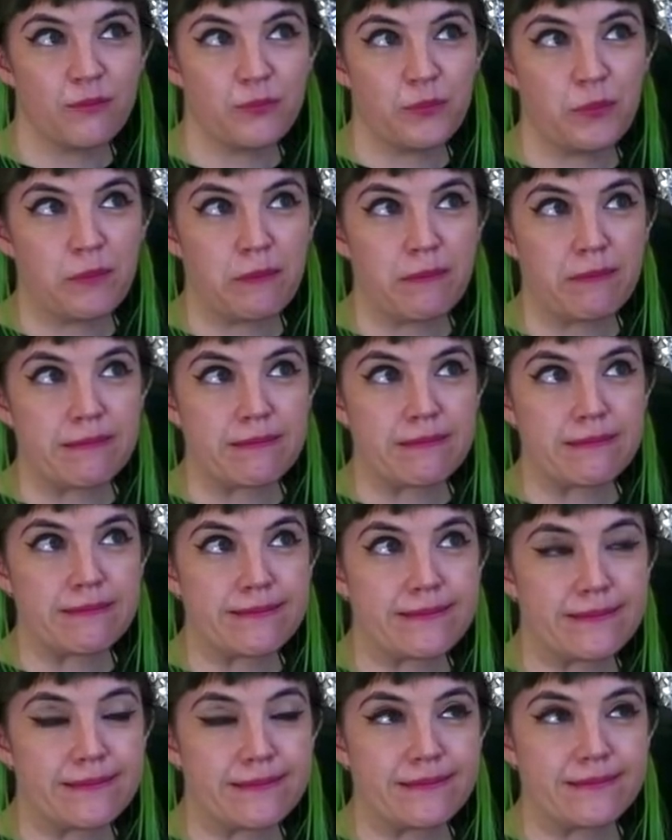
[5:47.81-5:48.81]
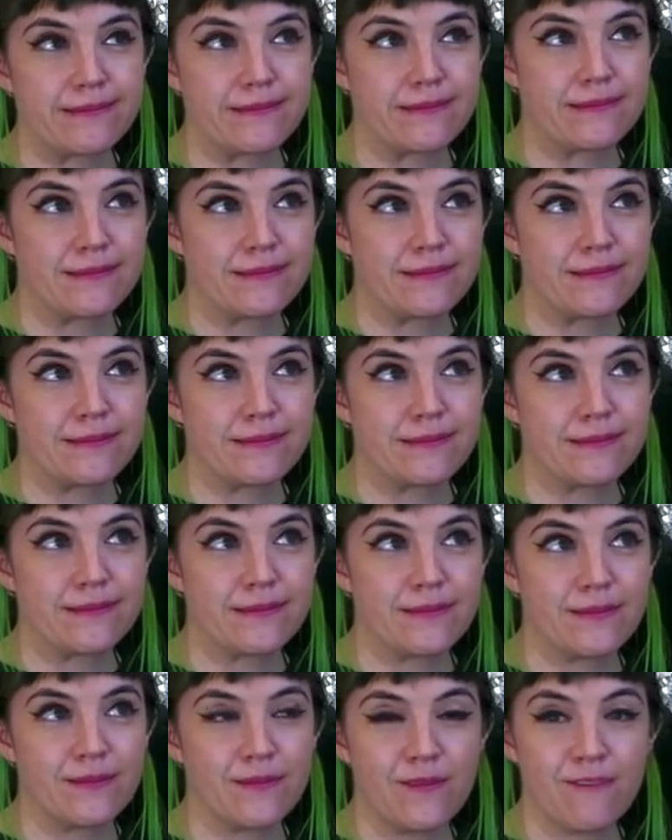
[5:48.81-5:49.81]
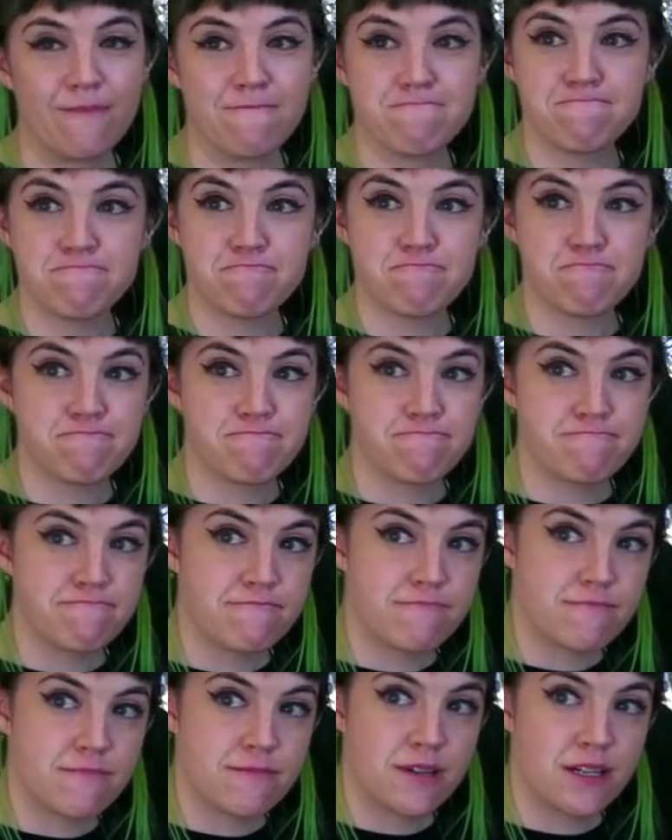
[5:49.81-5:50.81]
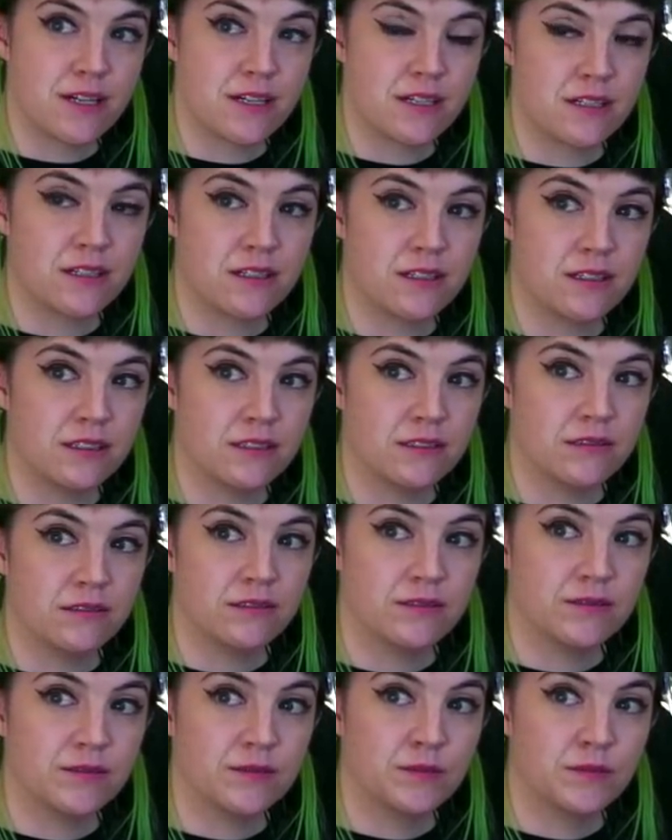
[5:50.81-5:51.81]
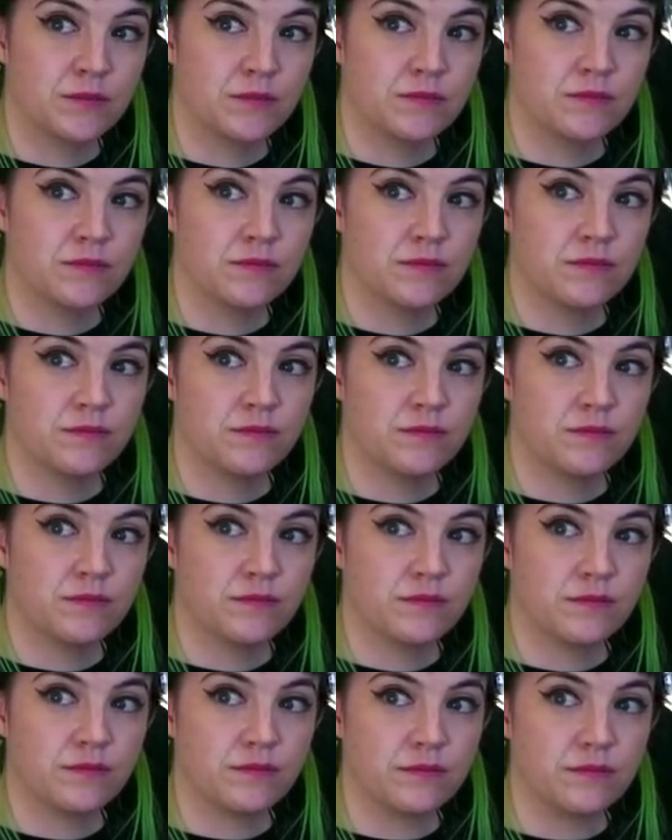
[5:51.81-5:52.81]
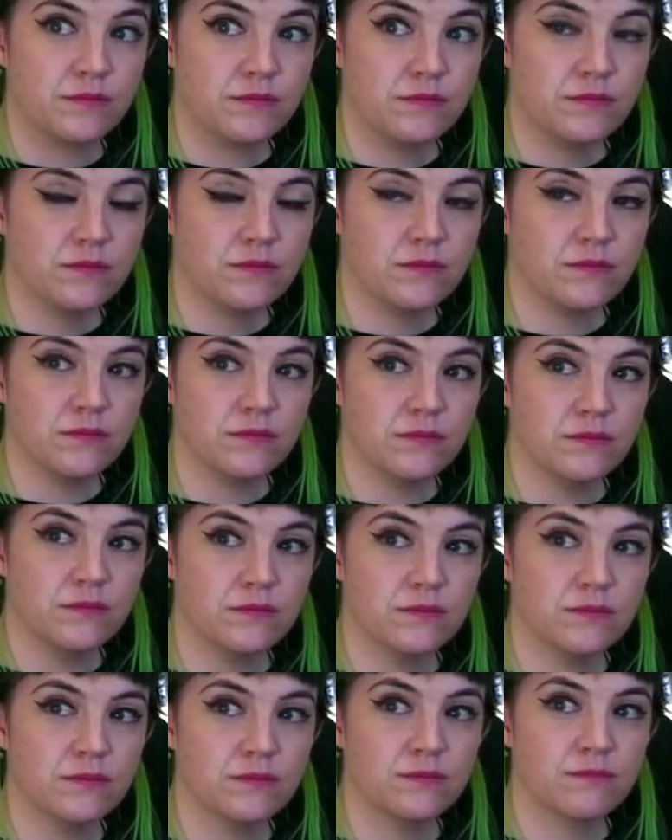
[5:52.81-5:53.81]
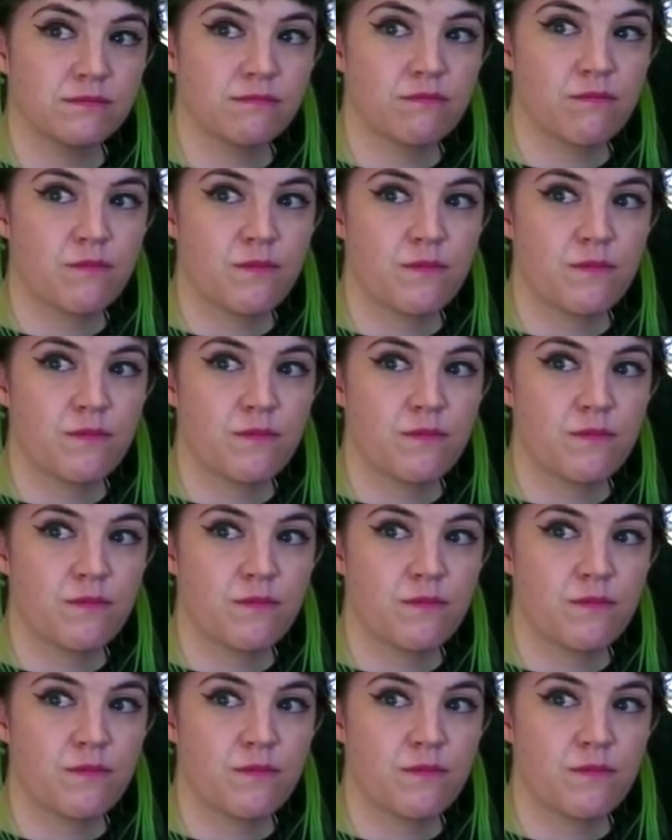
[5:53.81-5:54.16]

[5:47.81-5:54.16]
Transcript: The person shown says nothing.